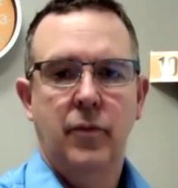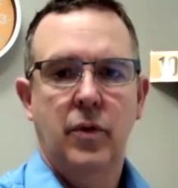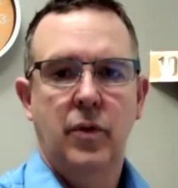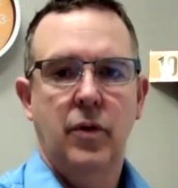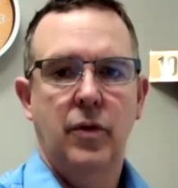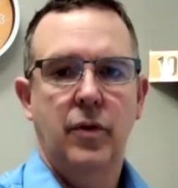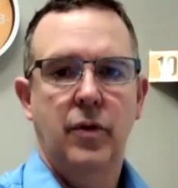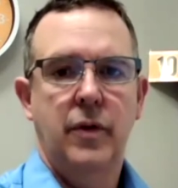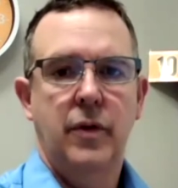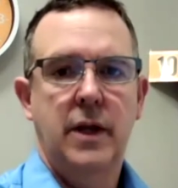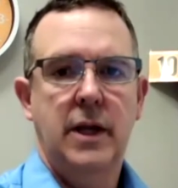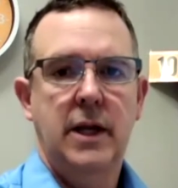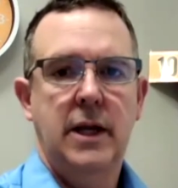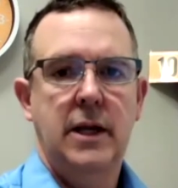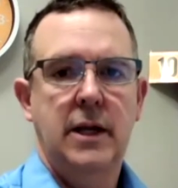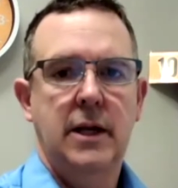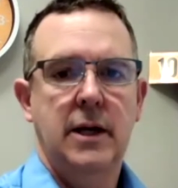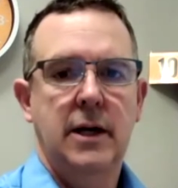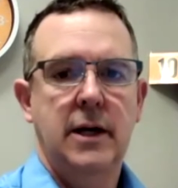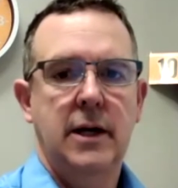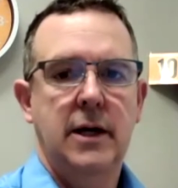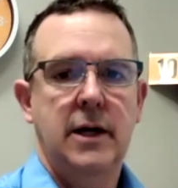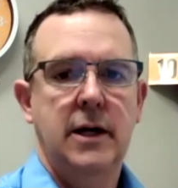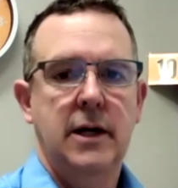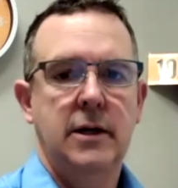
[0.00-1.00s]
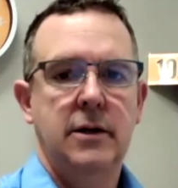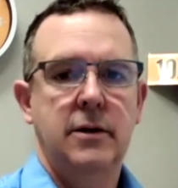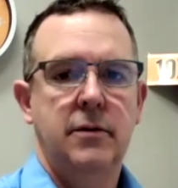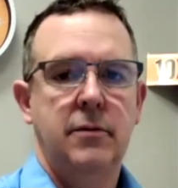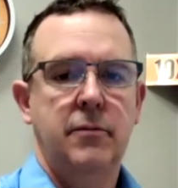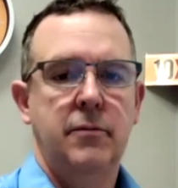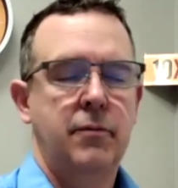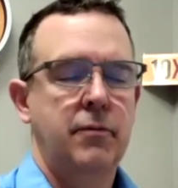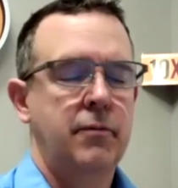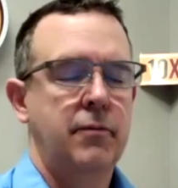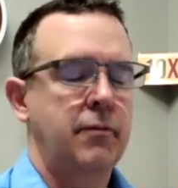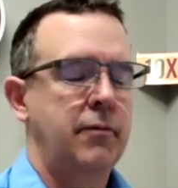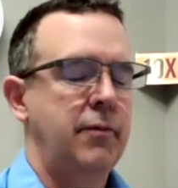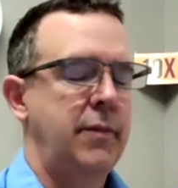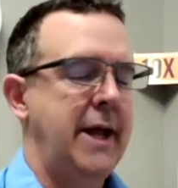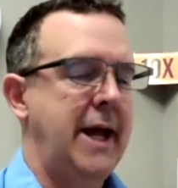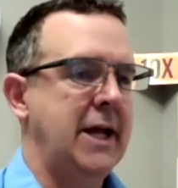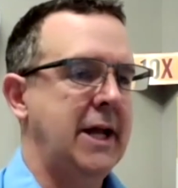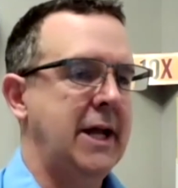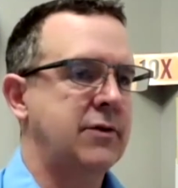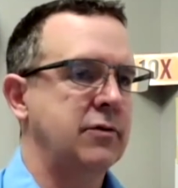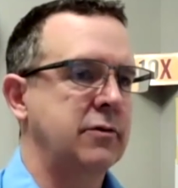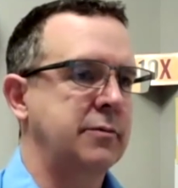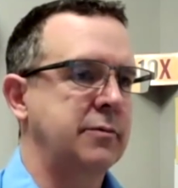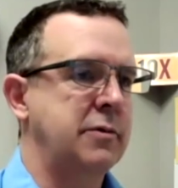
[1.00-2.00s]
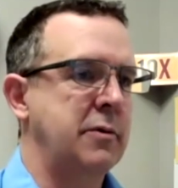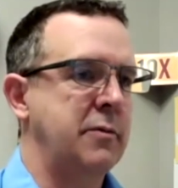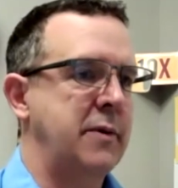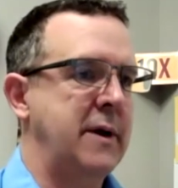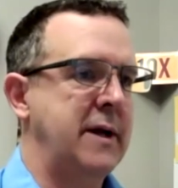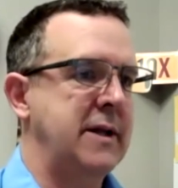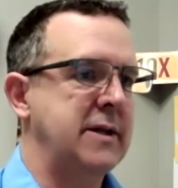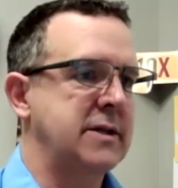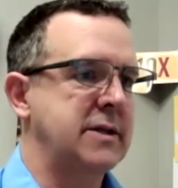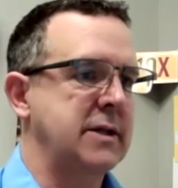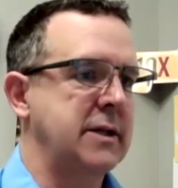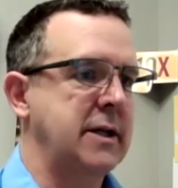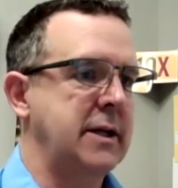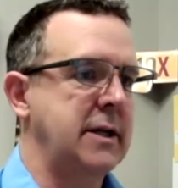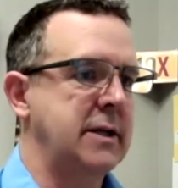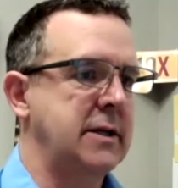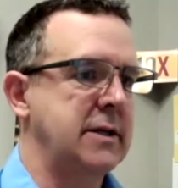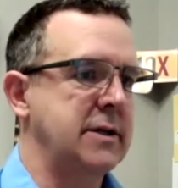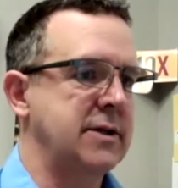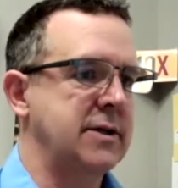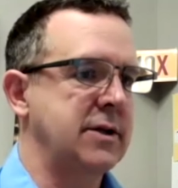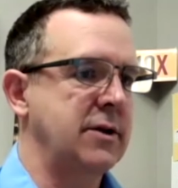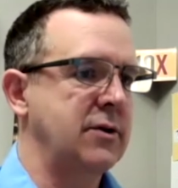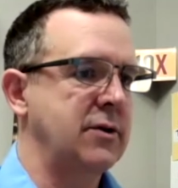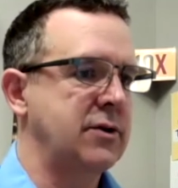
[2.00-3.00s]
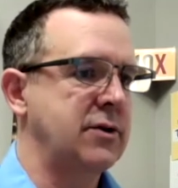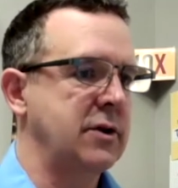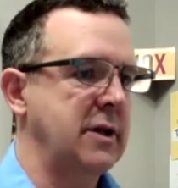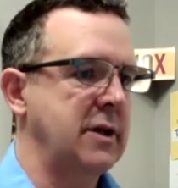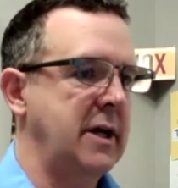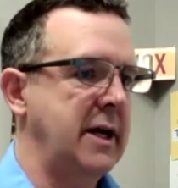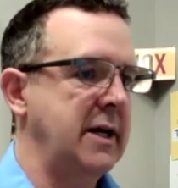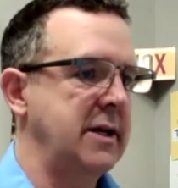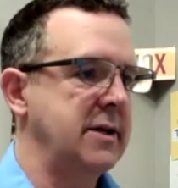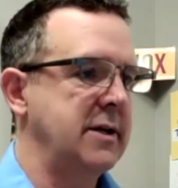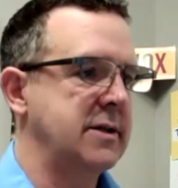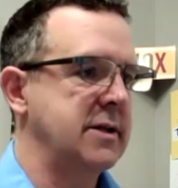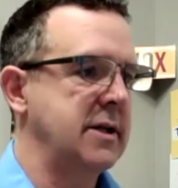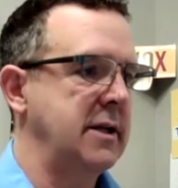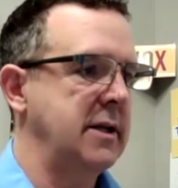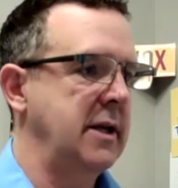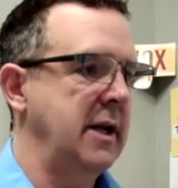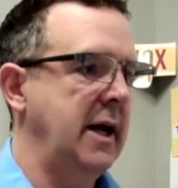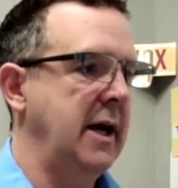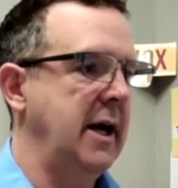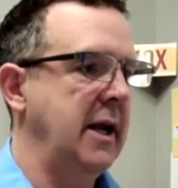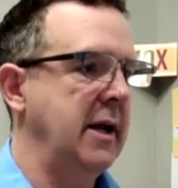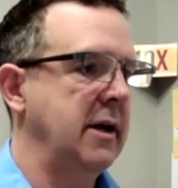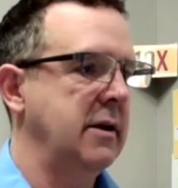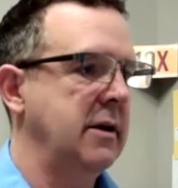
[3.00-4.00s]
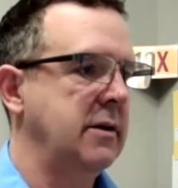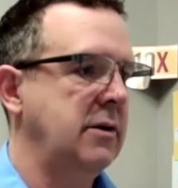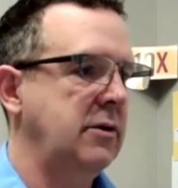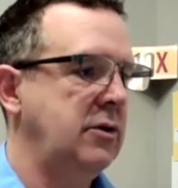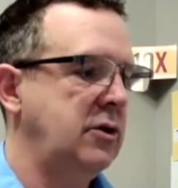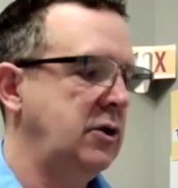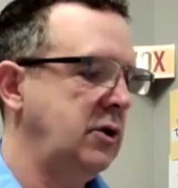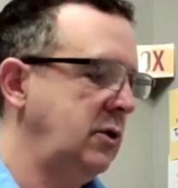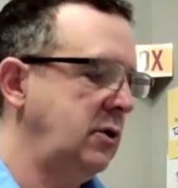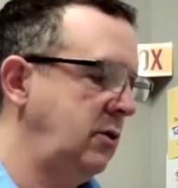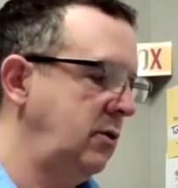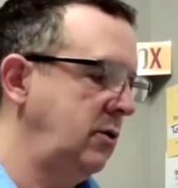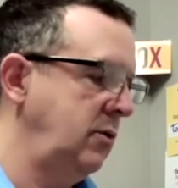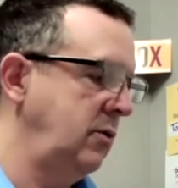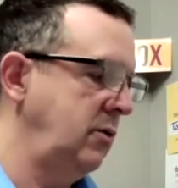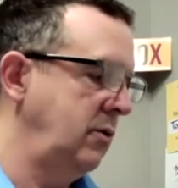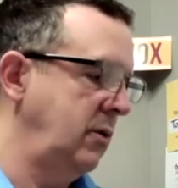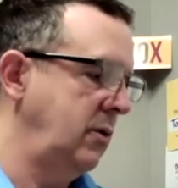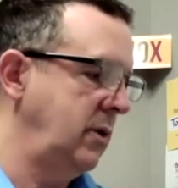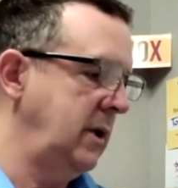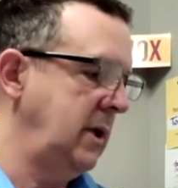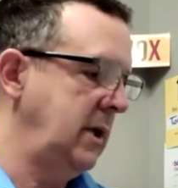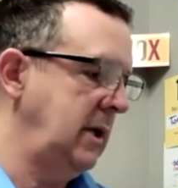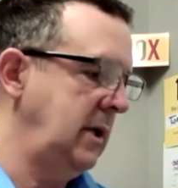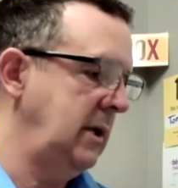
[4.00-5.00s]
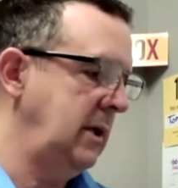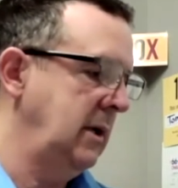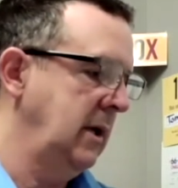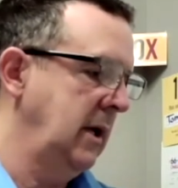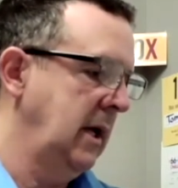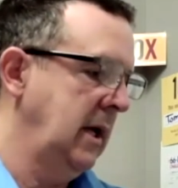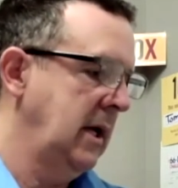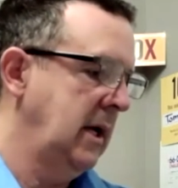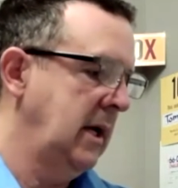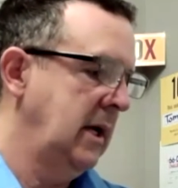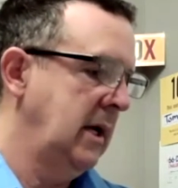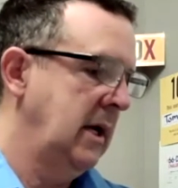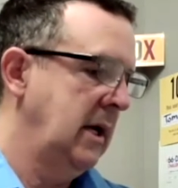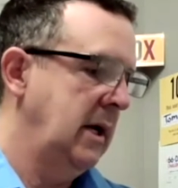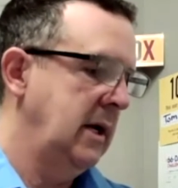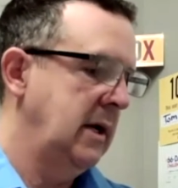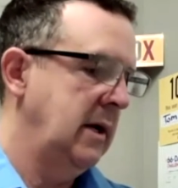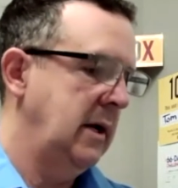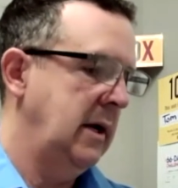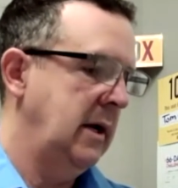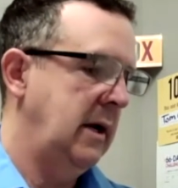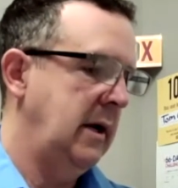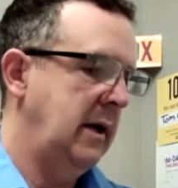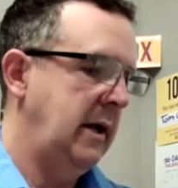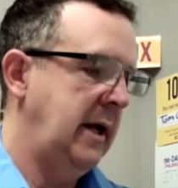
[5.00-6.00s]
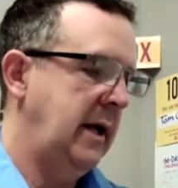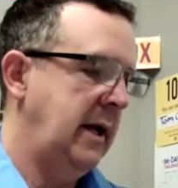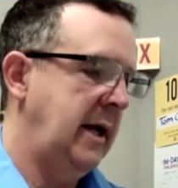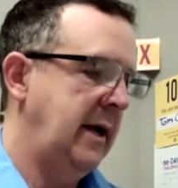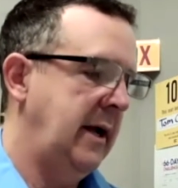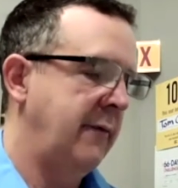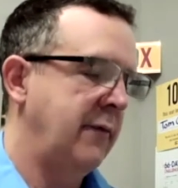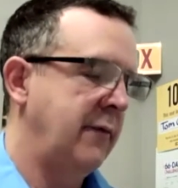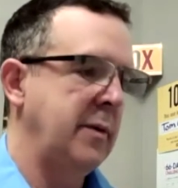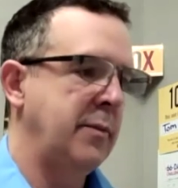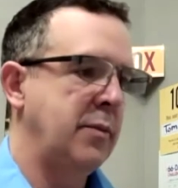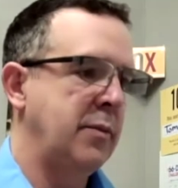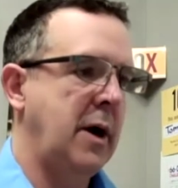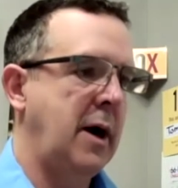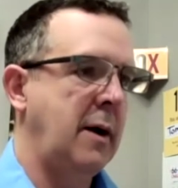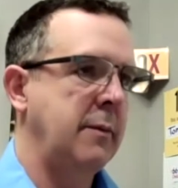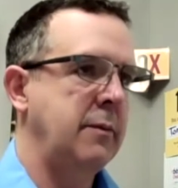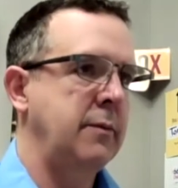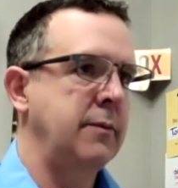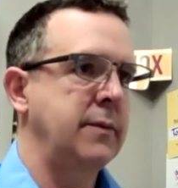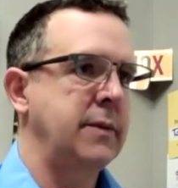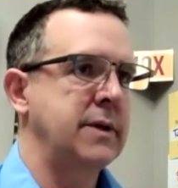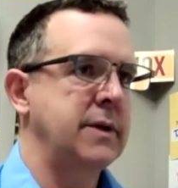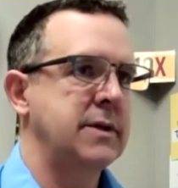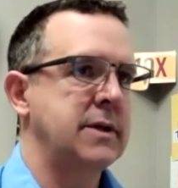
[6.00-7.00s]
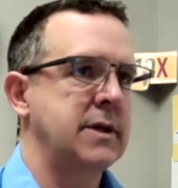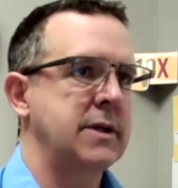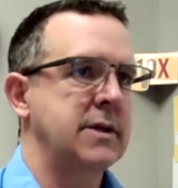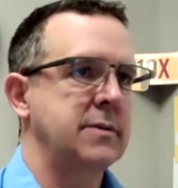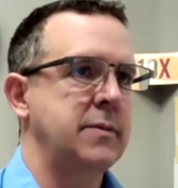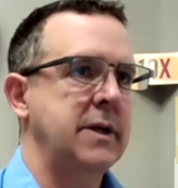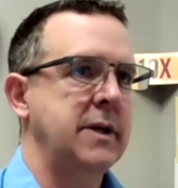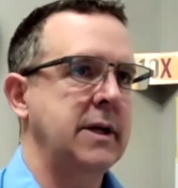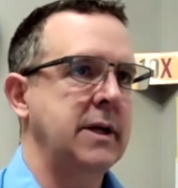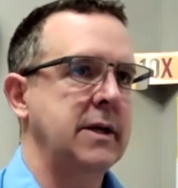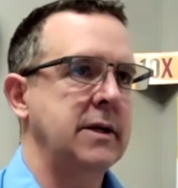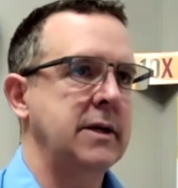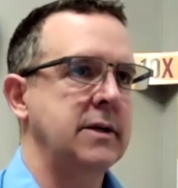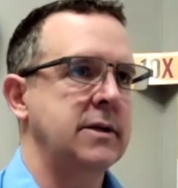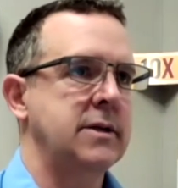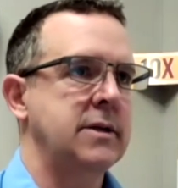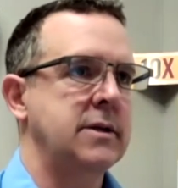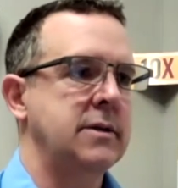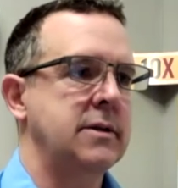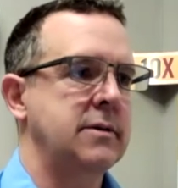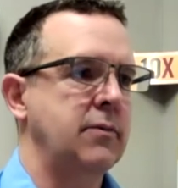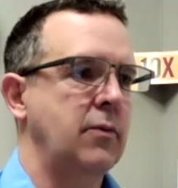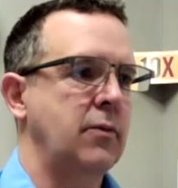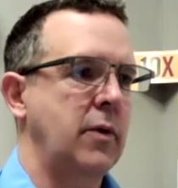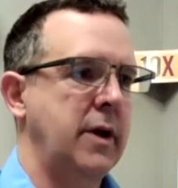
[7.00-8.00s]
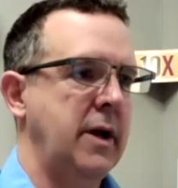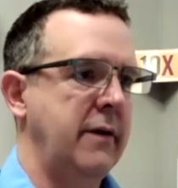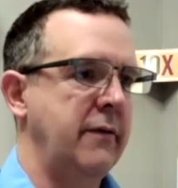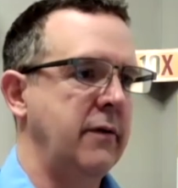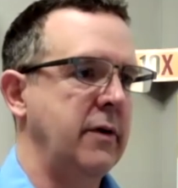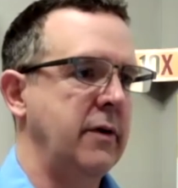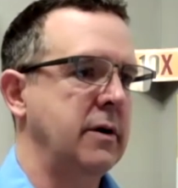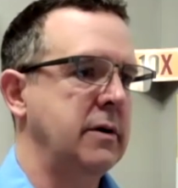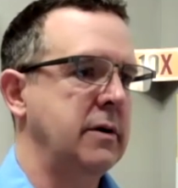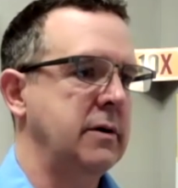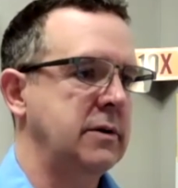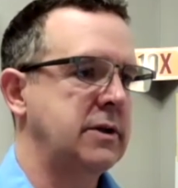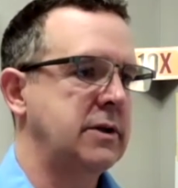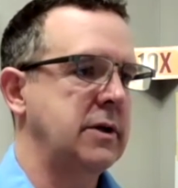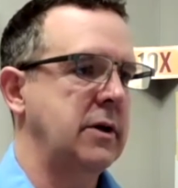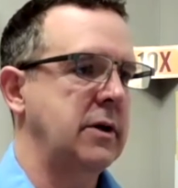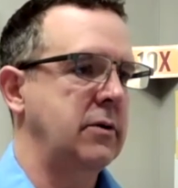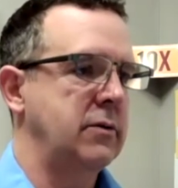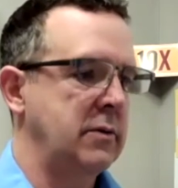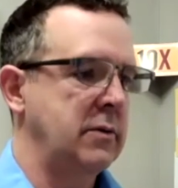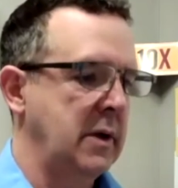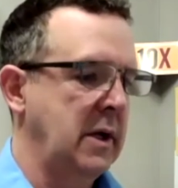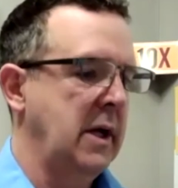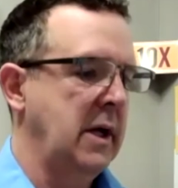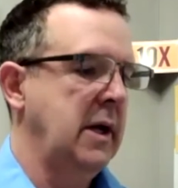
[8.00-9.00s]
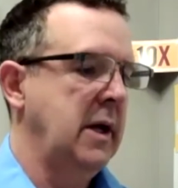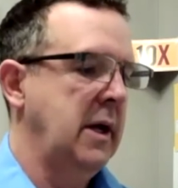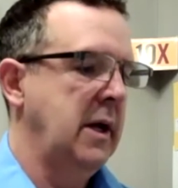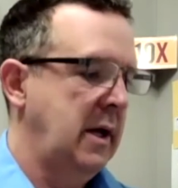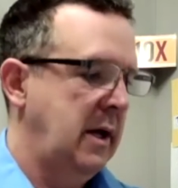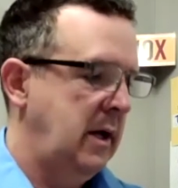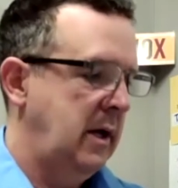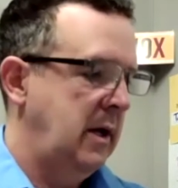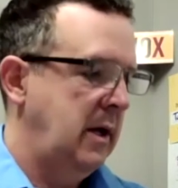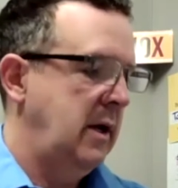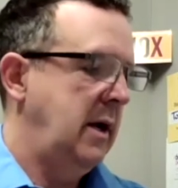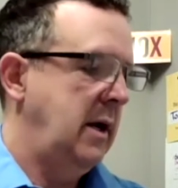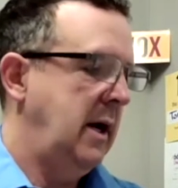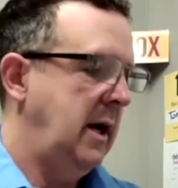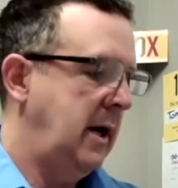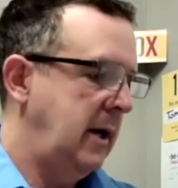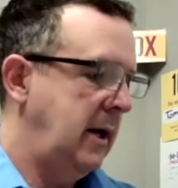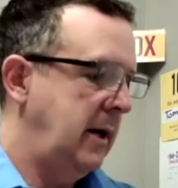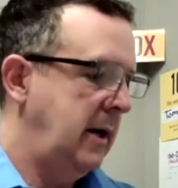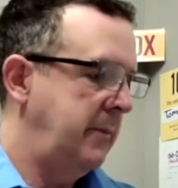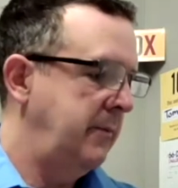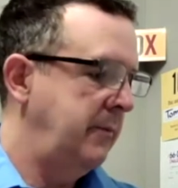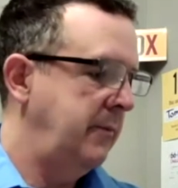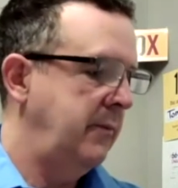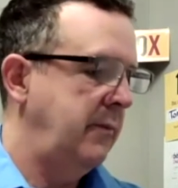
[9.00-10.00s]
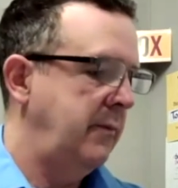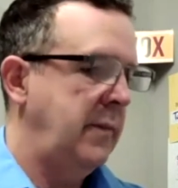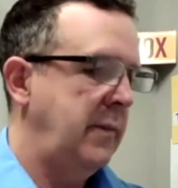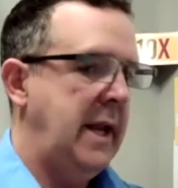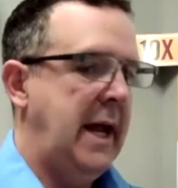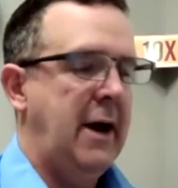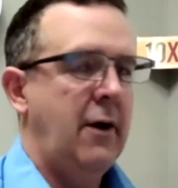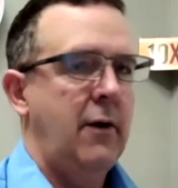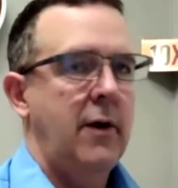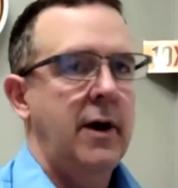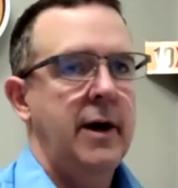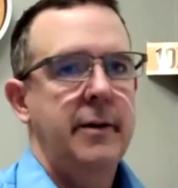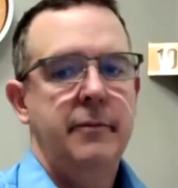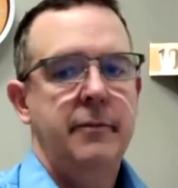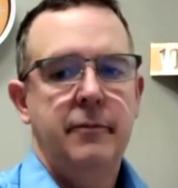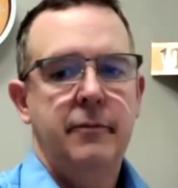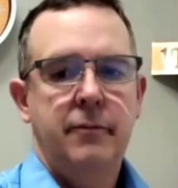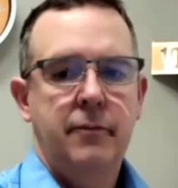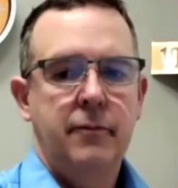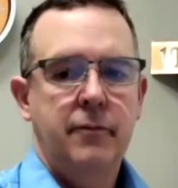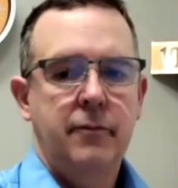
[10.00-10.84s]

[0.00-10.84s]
the natural propensity to socialize and not do the every problem is as big as whatever. So now I'm